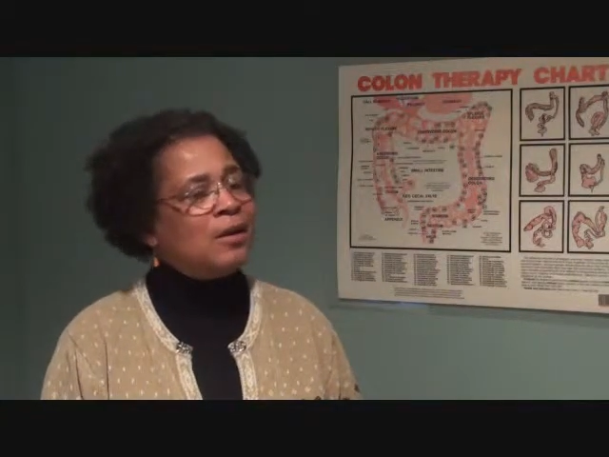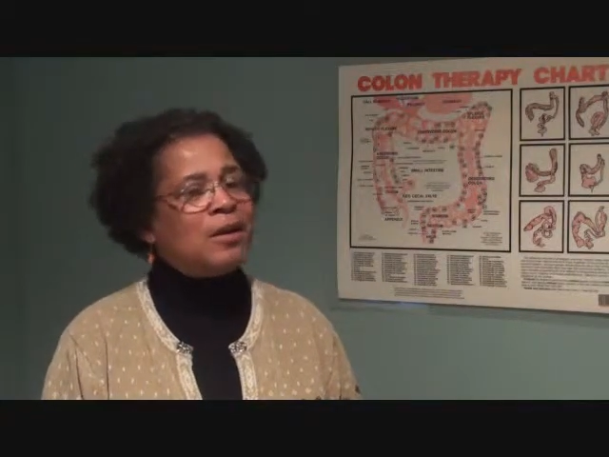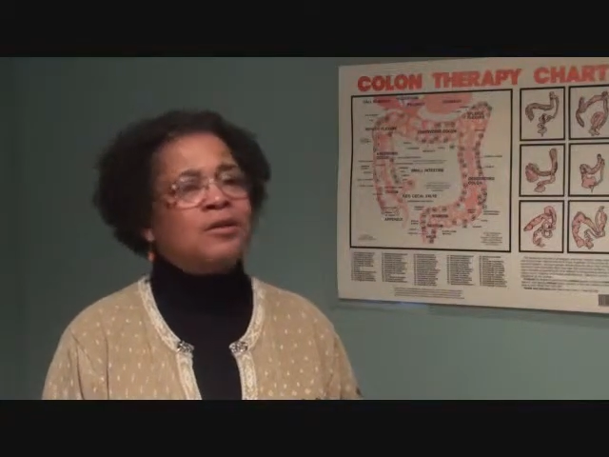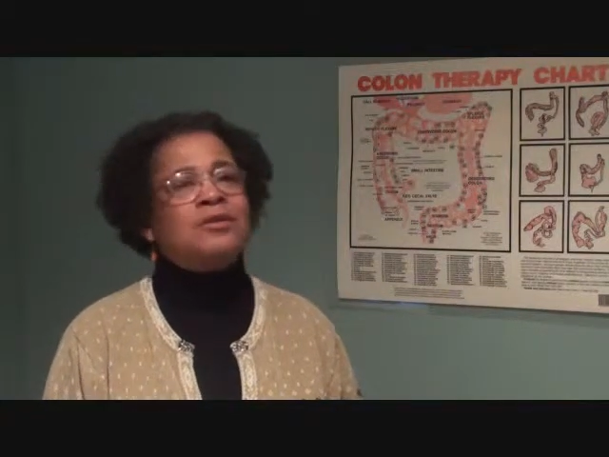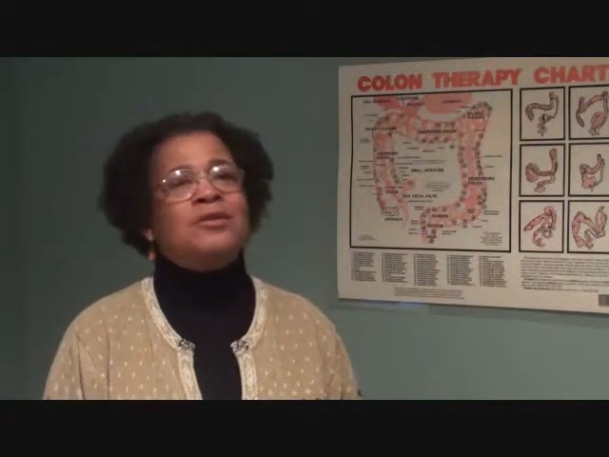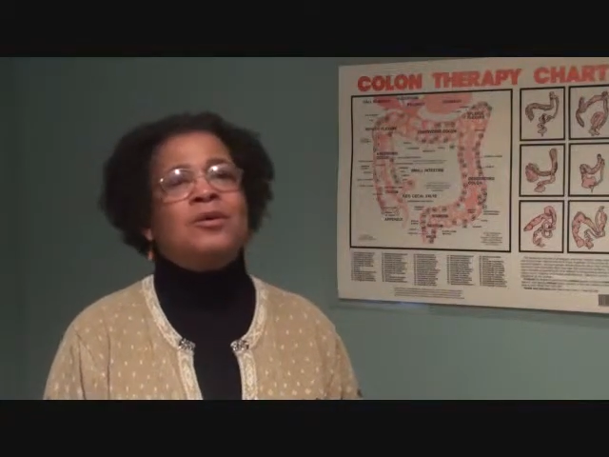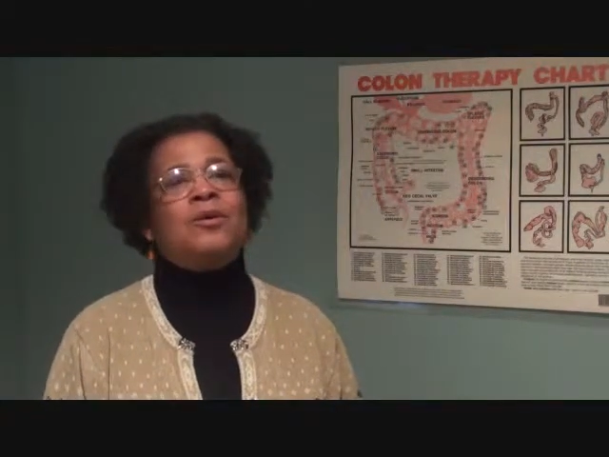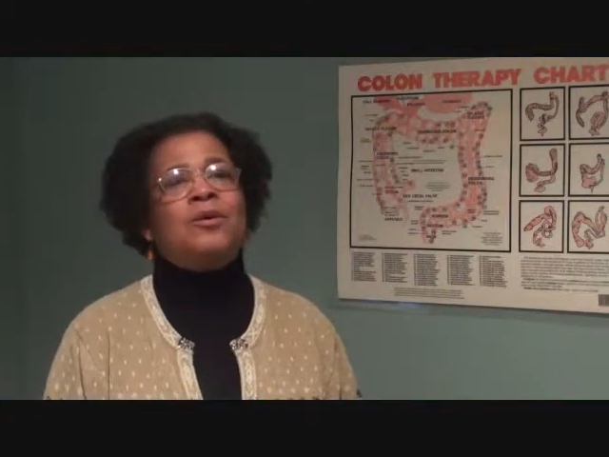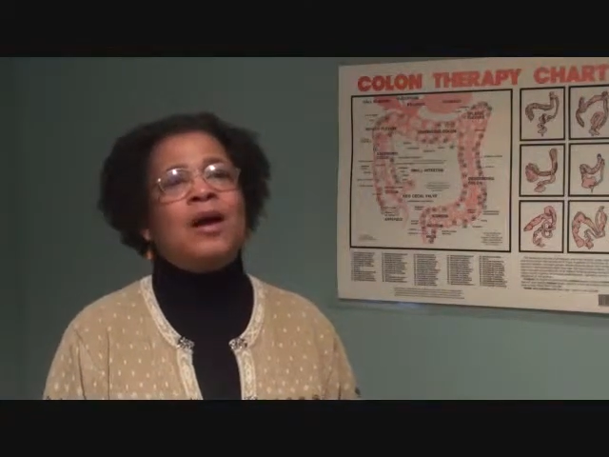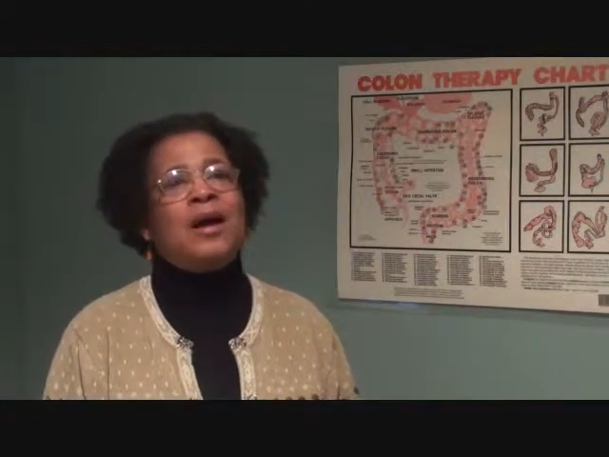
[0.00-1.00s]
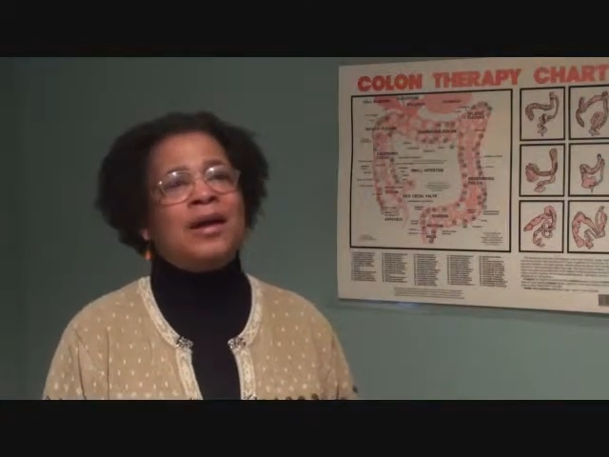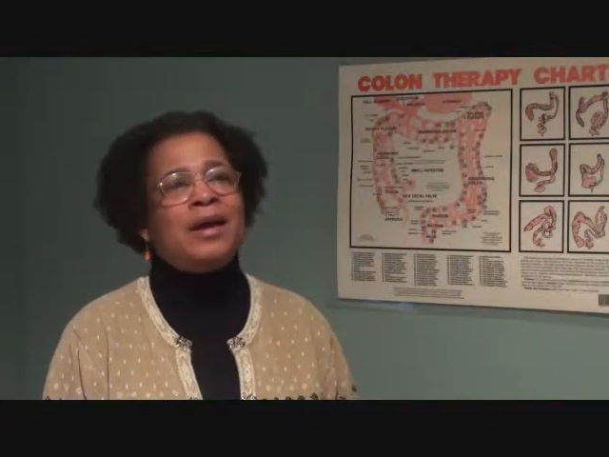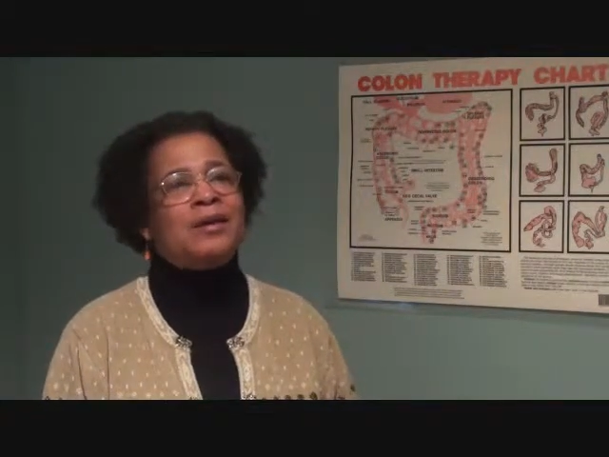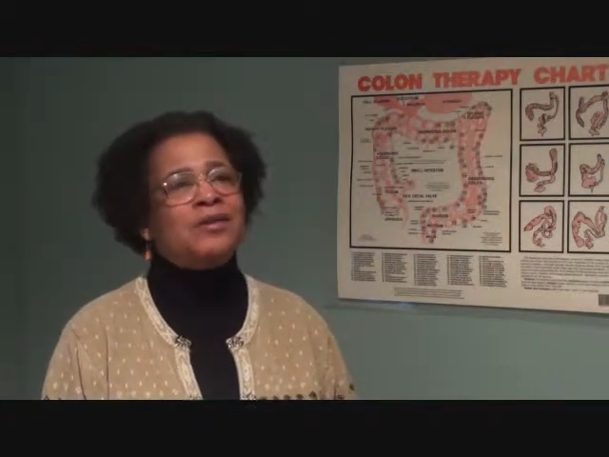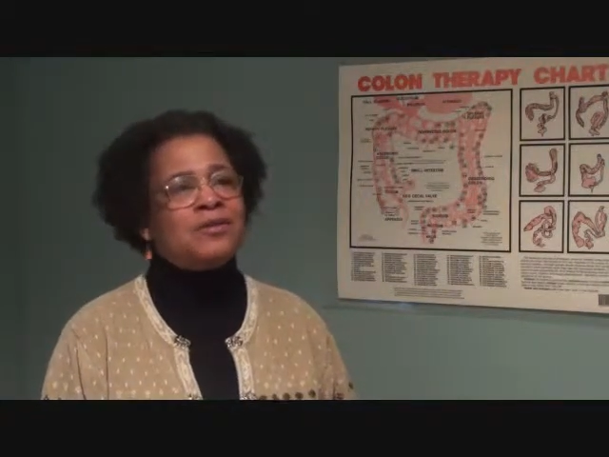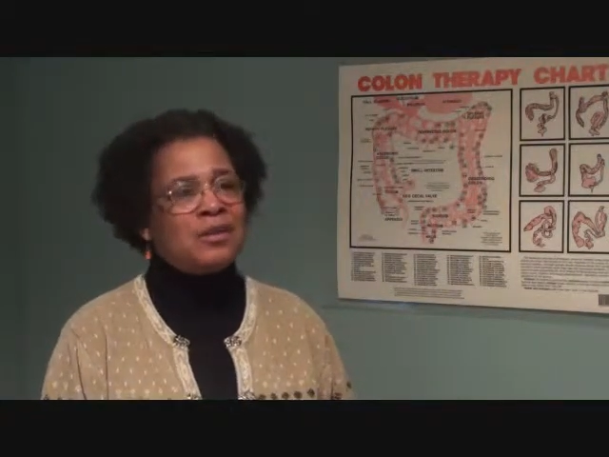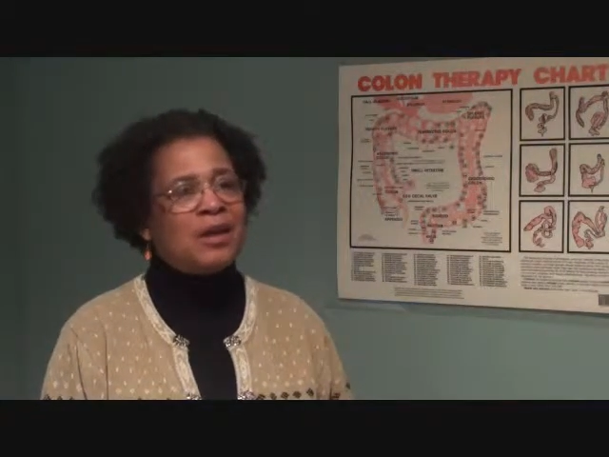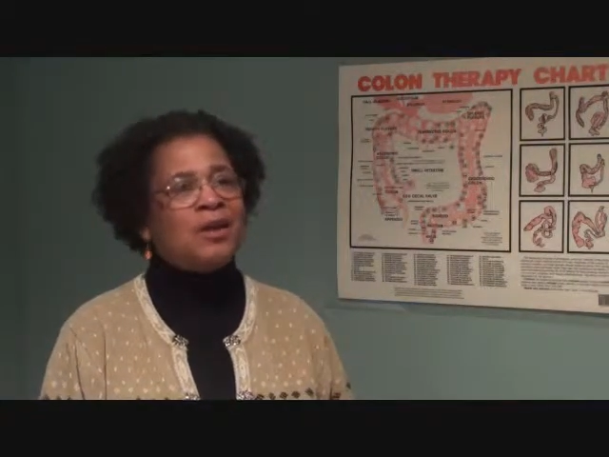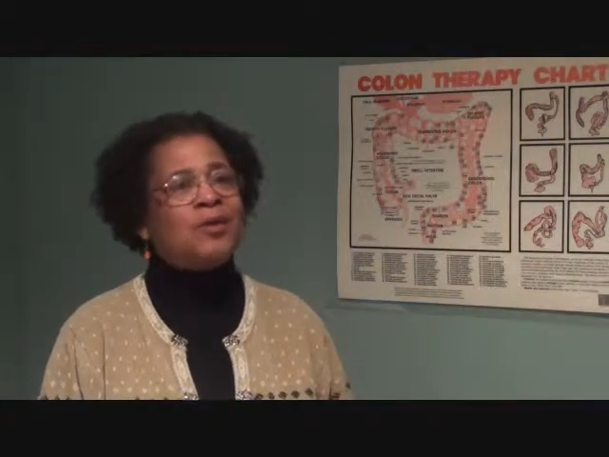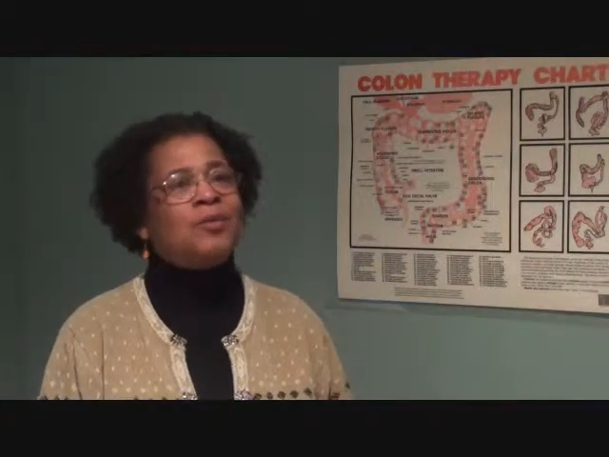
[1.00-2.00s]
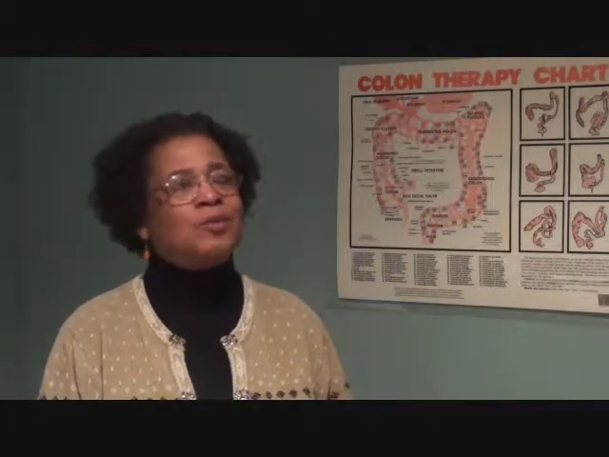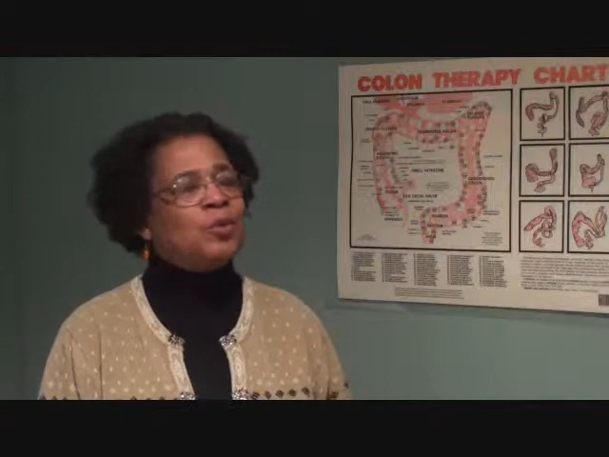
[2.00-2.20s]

And so IAC is now